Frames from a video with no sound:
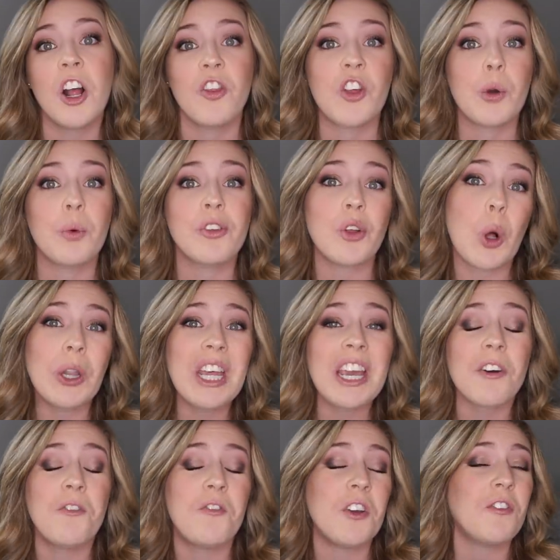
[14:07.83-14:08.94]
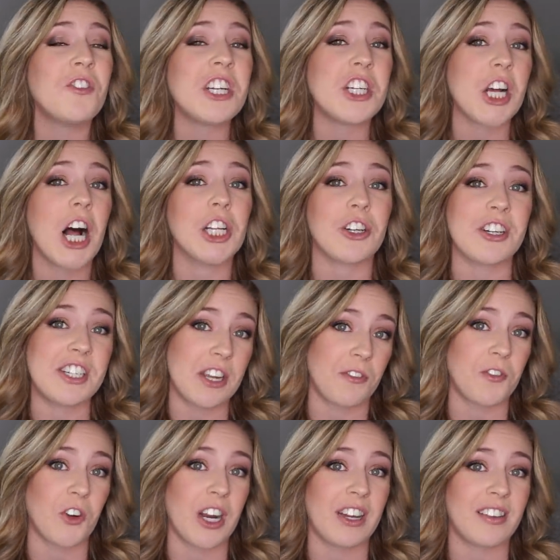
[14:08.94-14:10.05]
there was only a $50
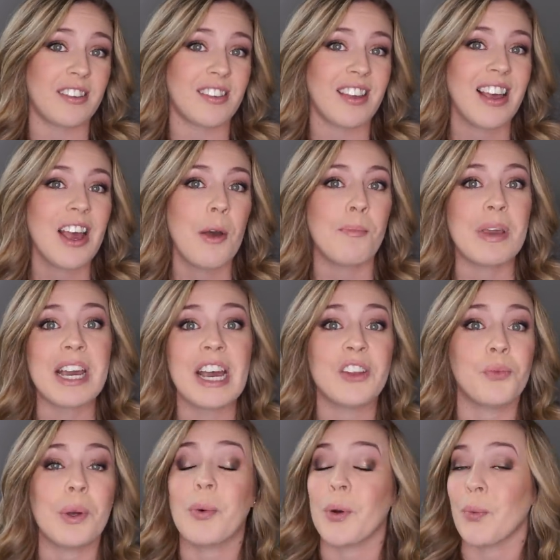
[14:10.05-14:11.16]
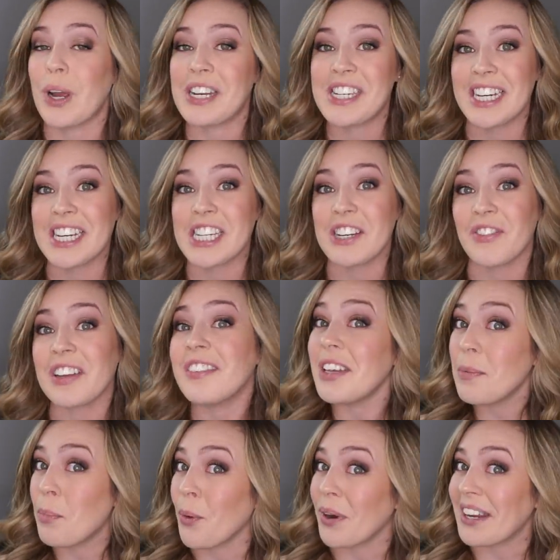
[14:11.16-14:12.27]
difference because we were renting
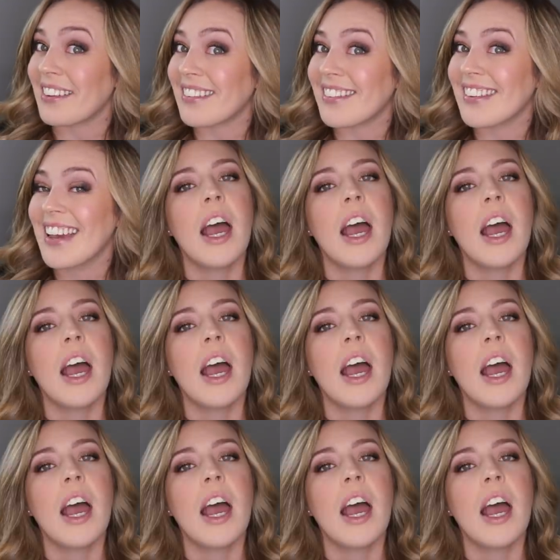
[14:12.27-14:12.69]
DVC points.